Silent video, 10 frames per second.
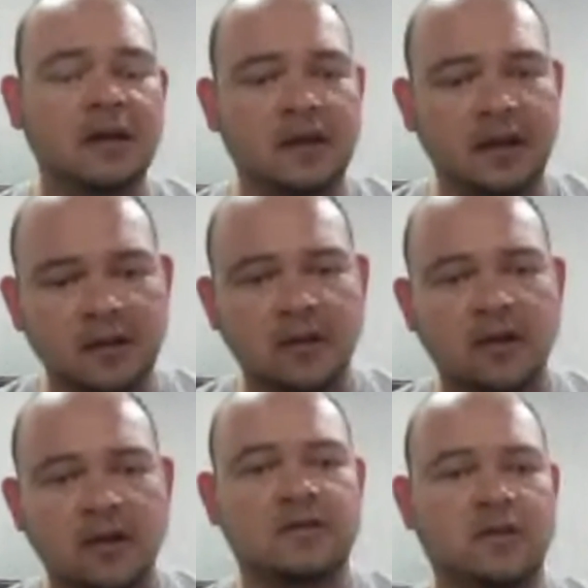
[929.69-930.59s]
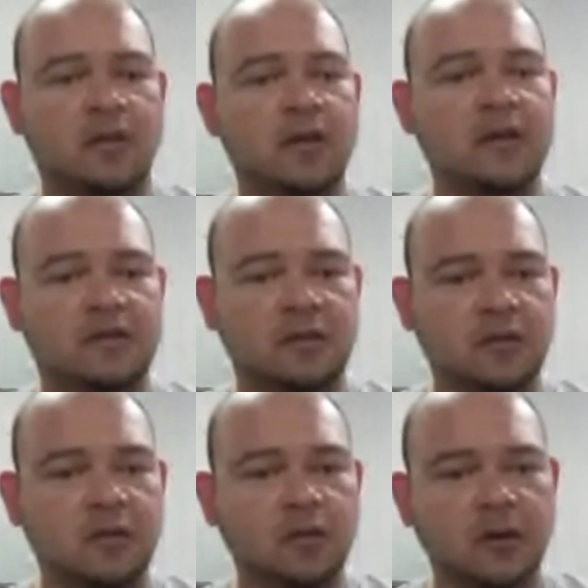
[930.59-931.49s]
that you know is going
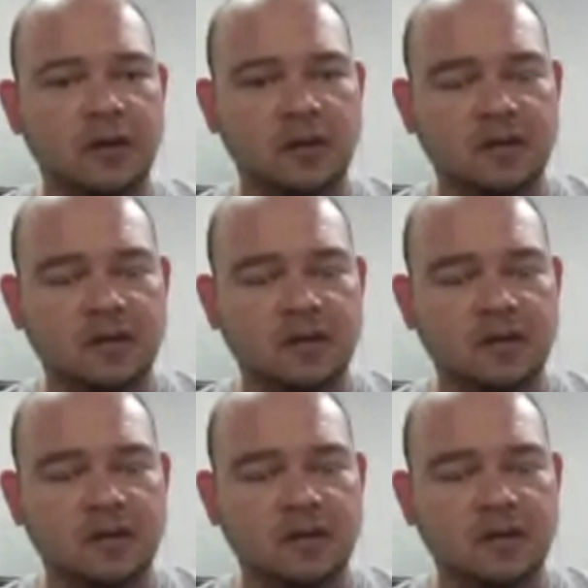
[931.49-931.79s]
to